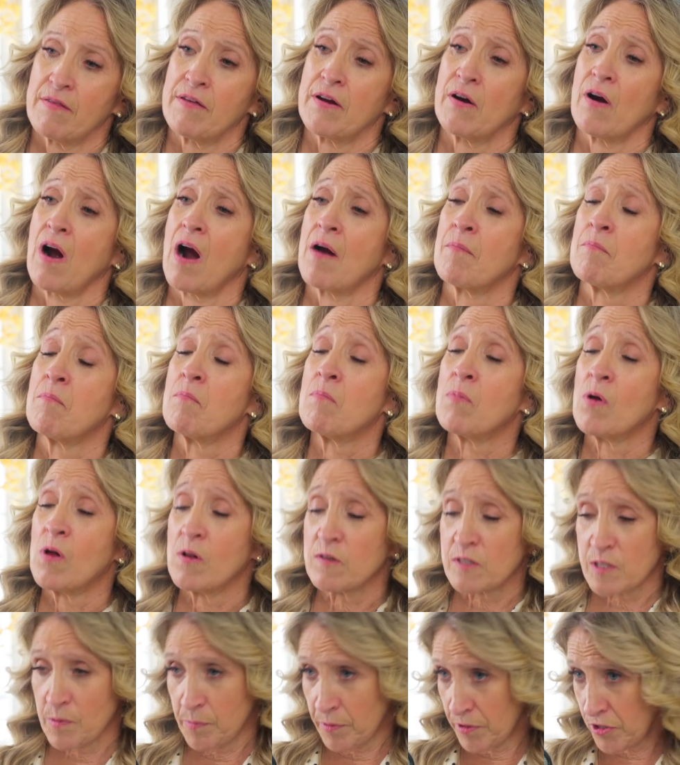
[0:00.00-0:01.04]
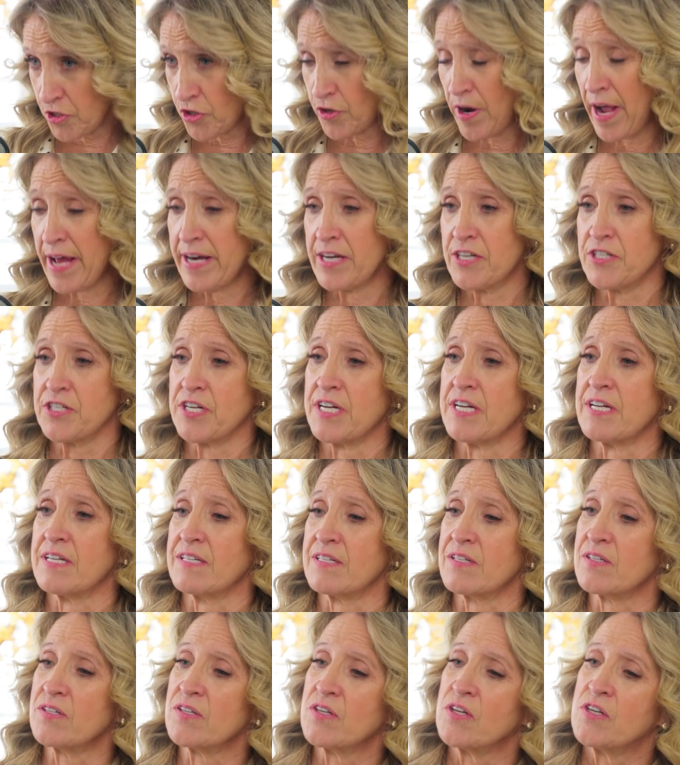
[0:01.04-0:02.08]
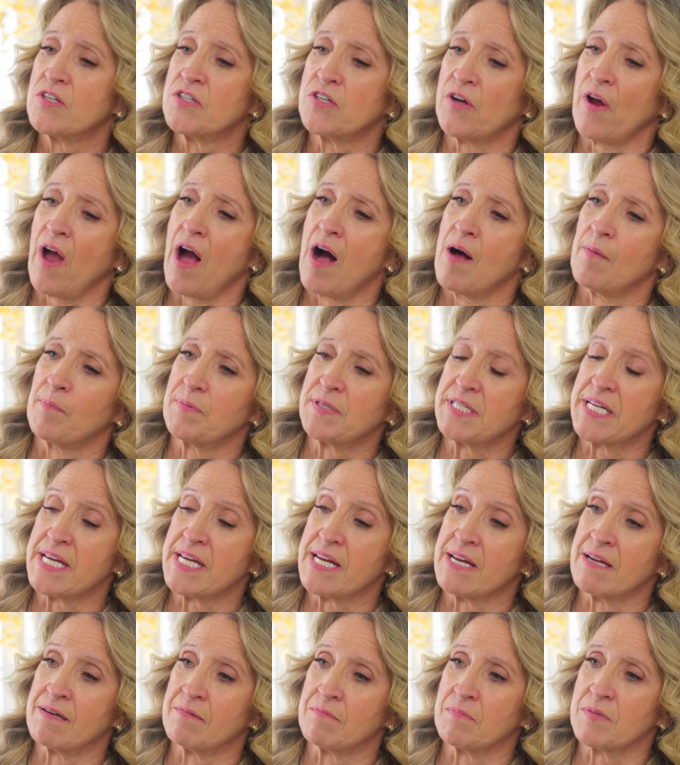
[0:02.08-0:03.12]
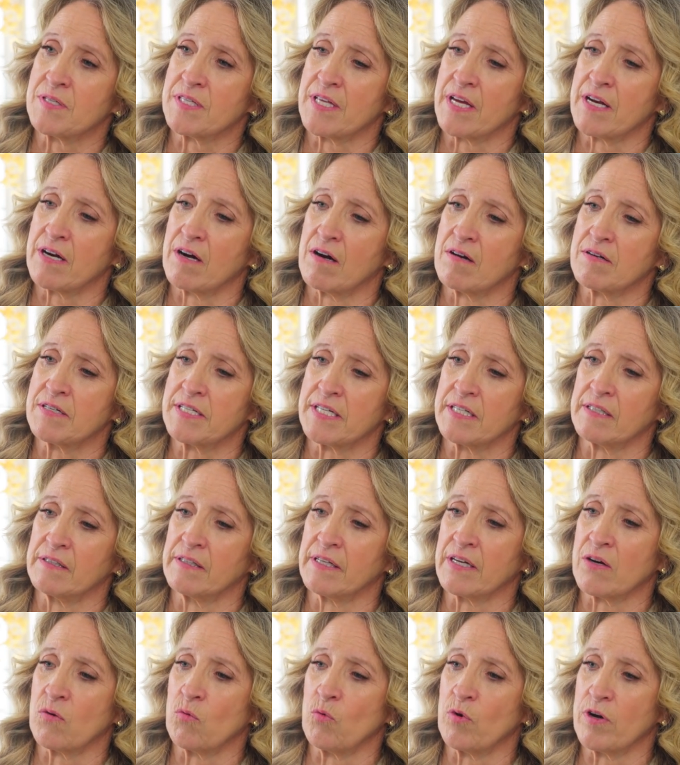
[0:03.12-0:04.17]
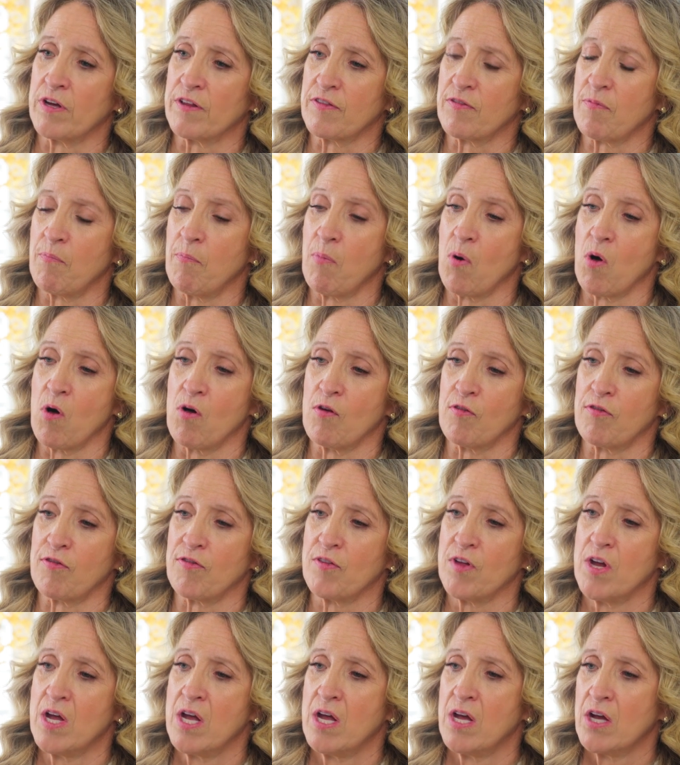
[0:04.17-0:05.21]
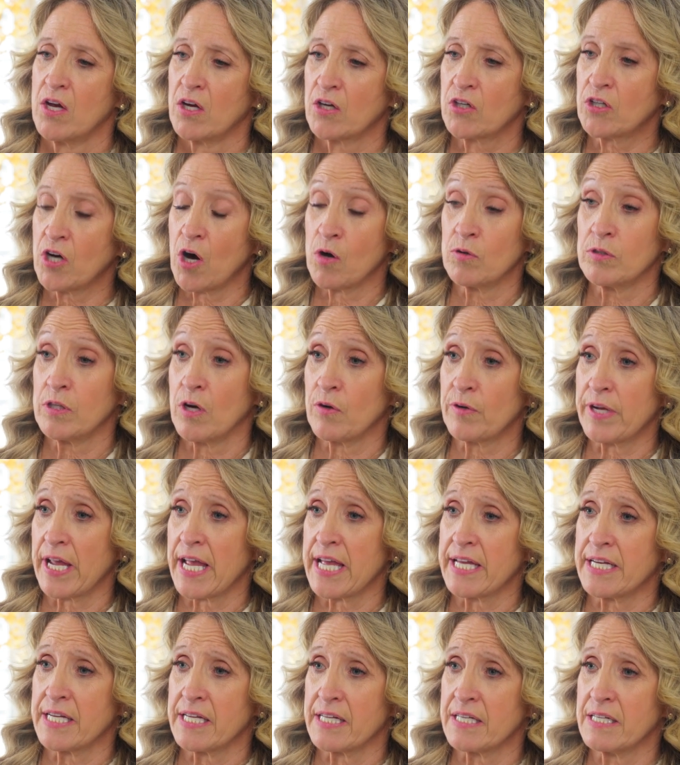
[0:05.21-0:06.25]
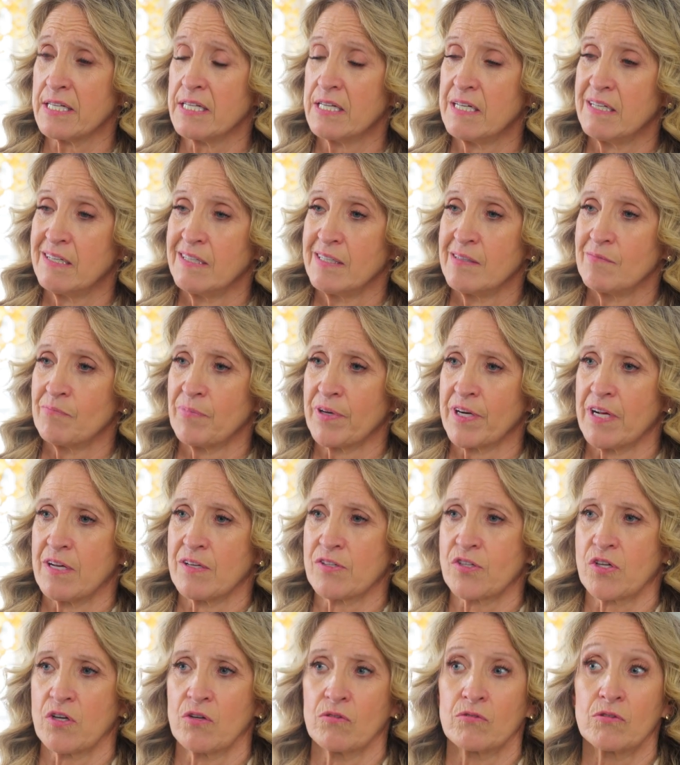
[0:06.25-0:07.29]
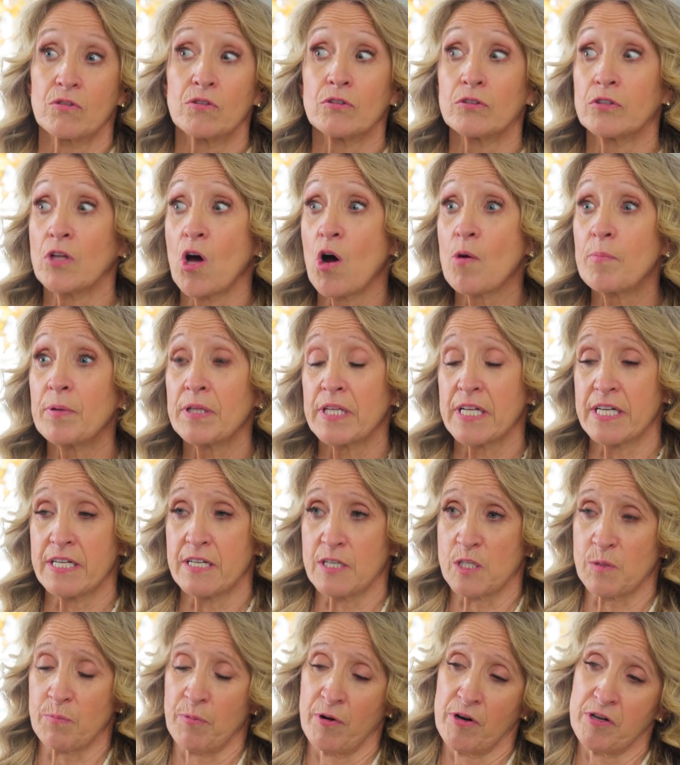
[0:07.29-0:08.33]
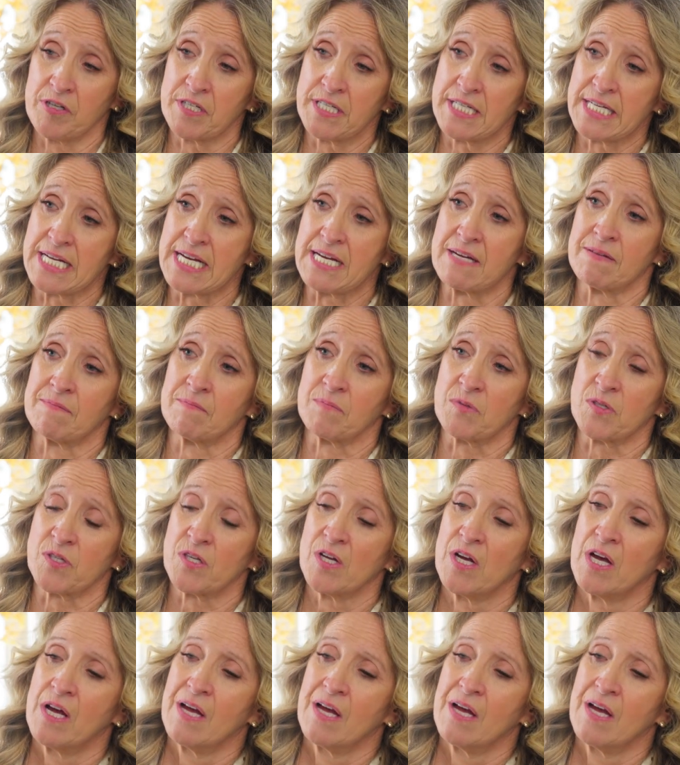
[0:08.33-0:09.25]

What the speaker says: there are multiple strategies to help teams that are dealing with both co-located but also globally dispersed teams.